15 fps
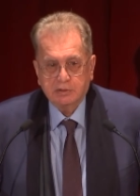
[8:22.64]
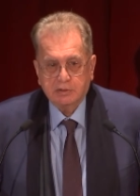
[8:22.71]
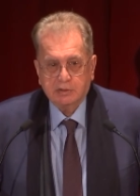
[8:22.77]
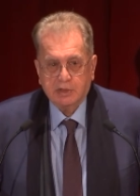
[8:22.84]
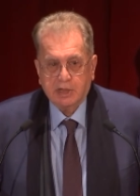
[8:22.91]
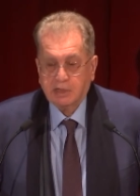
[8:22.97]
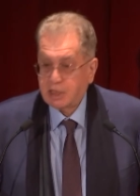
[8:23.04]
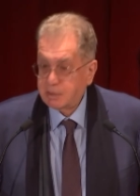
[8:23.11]

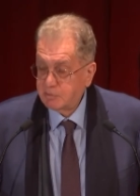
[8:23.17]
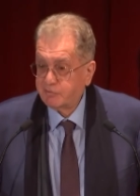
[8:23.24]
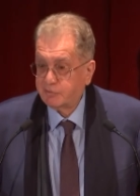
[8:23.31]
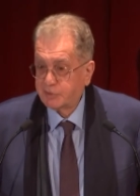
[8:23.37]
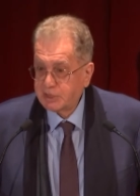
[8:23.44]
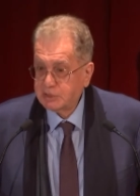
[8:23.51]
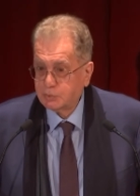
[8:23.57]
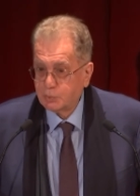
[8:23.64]
like I'm
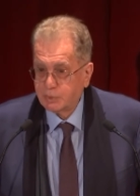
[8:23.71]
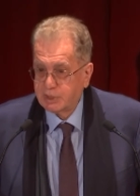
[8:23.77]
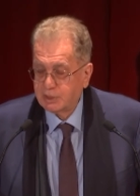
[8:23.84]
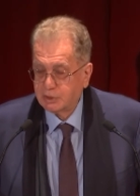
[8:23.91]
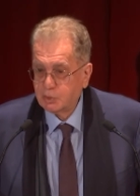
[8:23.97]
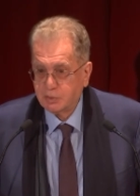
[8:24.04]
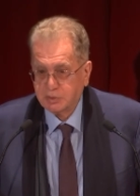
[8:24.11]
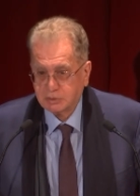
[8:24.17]
afraid we are
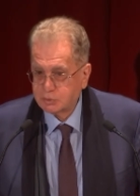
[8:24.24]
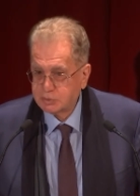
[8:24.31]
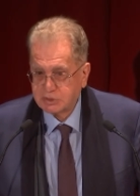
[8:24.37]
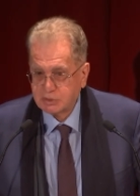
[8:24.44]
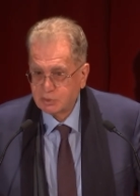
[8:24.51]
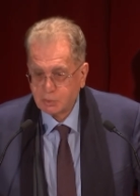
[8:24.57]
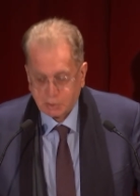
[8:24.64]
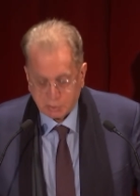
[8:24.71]
going to
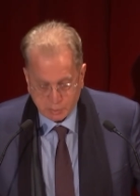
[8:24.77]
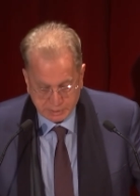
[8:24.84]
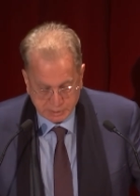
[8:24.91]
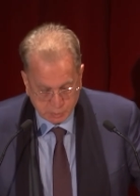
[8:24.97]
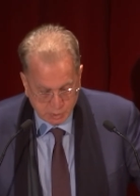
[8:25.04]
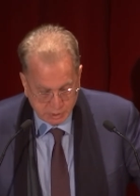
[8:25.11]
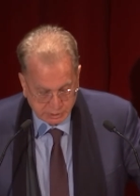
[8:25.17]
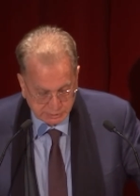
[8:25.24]
see all over the
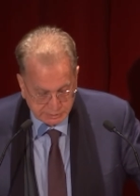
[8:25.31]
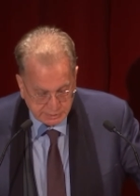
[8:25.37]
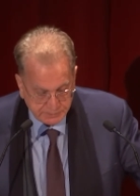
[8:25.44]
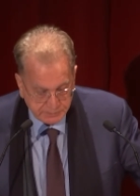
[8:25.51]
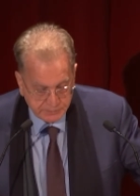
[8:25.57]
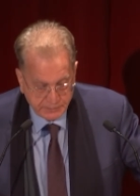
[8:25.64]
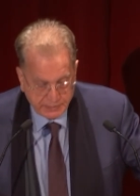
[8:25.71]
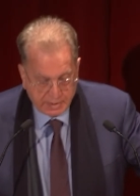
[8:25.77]
world.
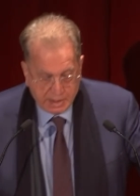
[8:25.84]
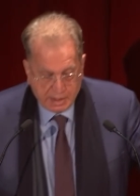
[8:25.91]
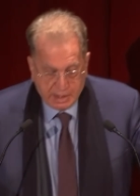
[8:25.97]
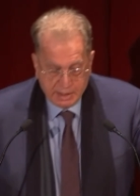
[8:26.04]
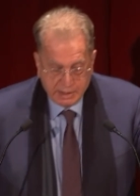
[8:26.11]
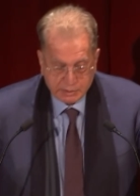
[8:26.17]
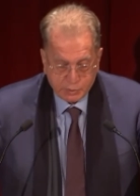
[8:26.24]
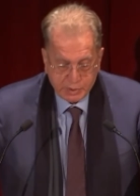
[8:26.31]

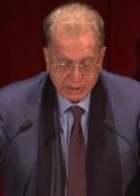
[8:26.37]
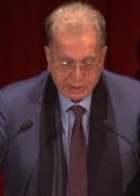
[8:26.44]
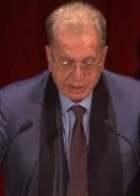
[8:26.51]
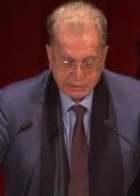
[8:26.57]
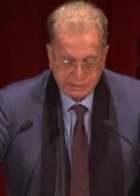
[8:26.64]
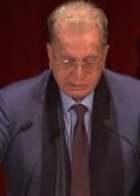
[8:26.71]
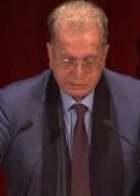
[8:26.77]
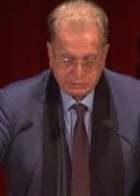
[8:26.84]
And we
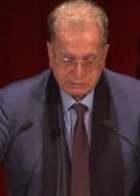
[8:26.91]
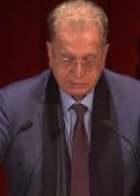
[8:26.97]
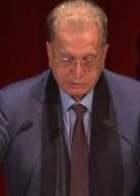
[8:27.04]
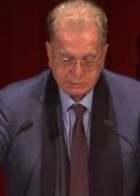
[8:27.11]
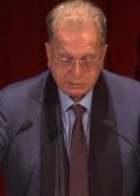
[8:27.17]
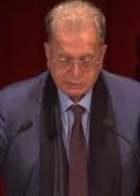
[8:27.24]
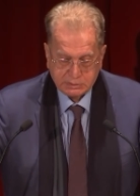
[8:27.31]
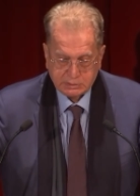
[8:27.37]
can
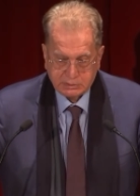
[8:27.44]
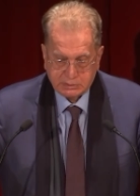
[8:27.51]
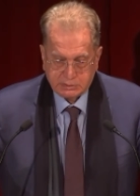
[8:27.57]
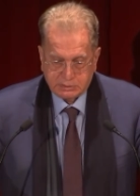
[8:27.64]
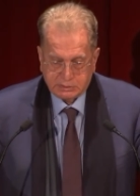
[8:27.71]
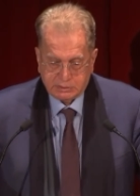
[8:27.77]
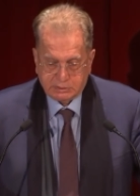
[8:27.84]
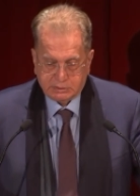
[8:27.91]

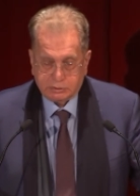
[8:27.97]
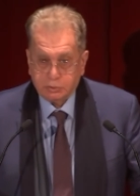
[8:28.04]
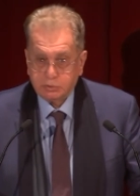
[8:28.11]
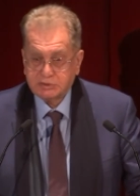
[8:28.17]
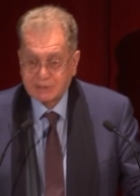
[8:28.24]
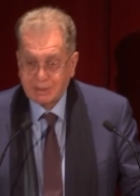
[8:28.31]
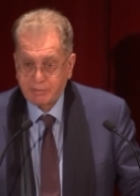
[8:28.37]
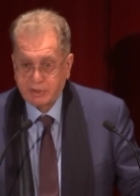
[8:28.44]
do
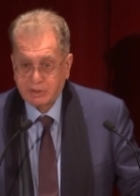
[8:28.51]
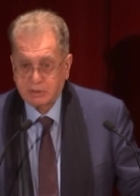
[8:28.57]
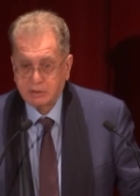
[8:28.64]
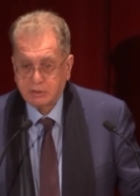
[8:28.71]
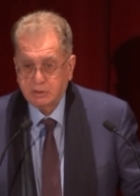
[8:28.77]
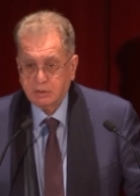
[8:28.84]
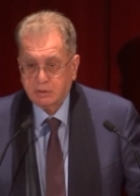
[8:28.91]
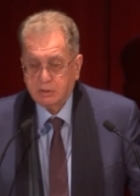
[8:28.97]
something.
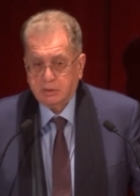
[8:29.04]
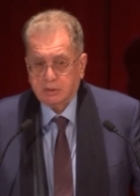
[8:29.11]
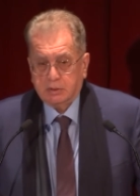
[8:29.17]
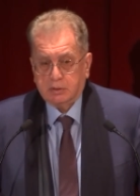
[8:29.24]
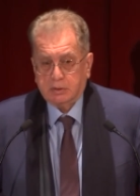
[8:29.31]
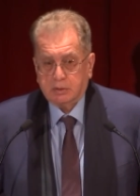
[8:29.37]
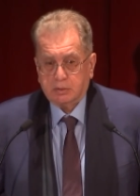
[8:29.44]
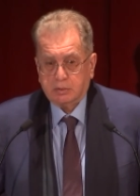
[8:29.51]

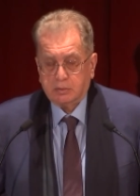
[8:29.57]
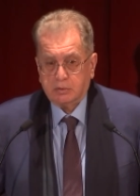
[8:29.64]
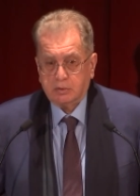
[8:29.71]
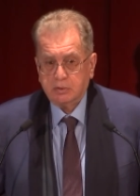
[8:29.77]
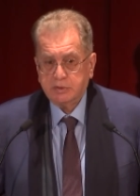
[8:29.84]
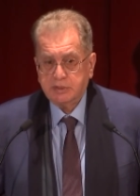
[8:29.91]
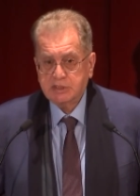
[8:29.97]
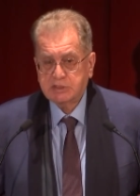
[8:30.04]

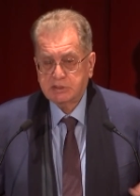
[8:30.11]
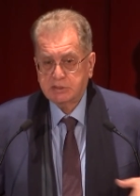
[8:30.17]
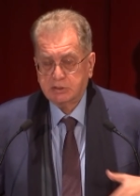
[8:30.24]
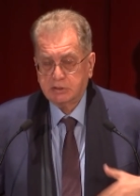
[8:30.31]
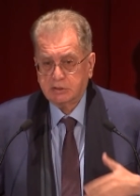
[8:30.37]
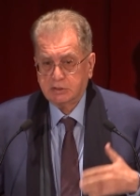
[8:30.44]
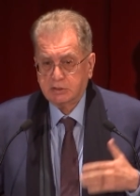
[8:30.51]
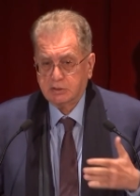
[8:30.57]
All these
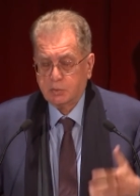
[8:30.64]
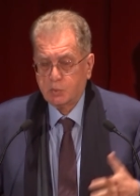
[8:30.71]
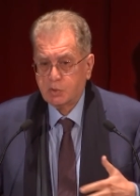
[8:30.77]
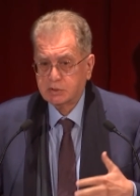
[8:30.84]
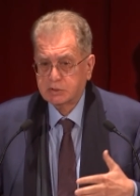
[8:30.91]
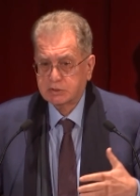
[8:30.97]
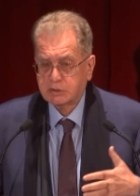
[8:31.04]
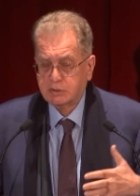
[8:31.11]
uh,
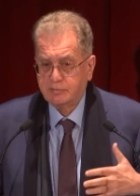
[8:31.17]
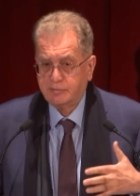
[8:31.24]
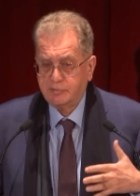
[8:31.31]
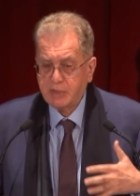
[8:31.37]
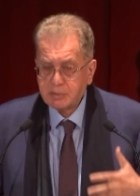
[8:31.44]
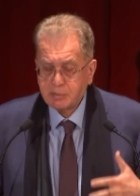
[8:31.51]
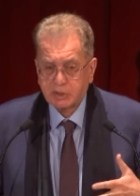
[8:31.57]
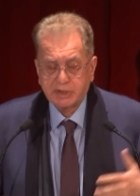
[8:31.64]
wars of
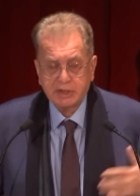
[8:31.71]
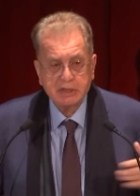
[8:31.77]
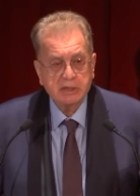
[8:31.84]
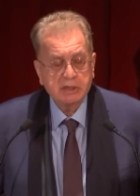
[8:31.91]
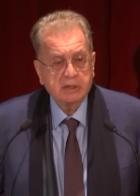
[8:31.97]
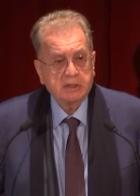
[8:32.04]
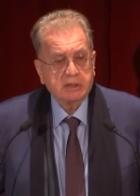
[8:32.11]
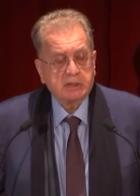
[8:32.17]
memory,
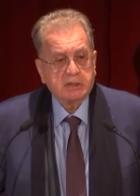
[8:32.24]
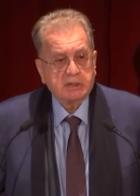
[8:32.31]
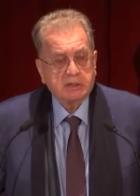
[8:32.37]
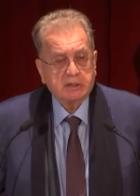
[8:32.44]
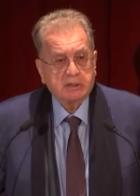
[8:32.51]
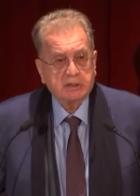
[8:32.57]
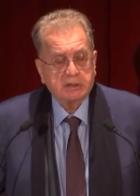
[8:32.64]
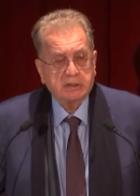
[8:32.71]

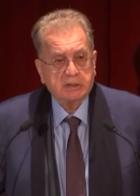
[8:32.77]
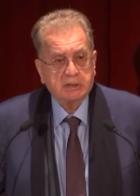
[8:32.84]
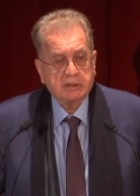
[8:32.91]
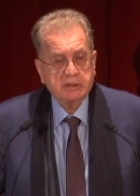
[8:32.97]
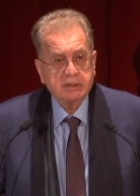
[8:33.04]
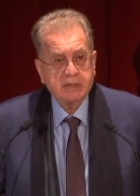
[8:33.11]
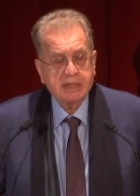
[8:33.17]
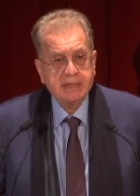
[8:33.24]
uh,
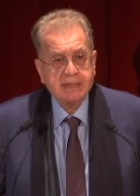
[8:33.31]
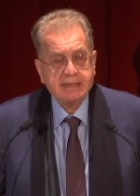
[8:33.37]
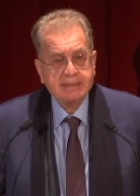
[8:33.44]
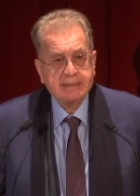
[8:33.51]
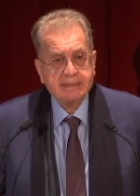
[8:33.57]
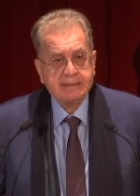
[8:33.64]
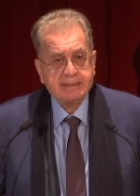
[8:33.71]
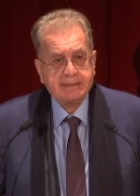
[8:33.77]
they
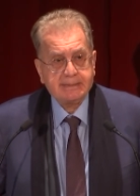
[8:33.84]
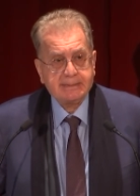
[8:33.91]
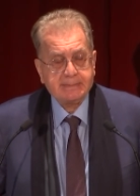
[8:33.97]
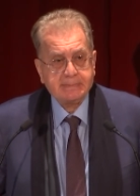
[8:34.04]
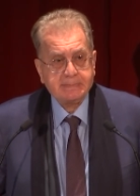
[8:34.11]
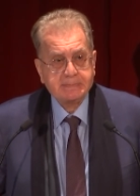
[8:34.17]
uh,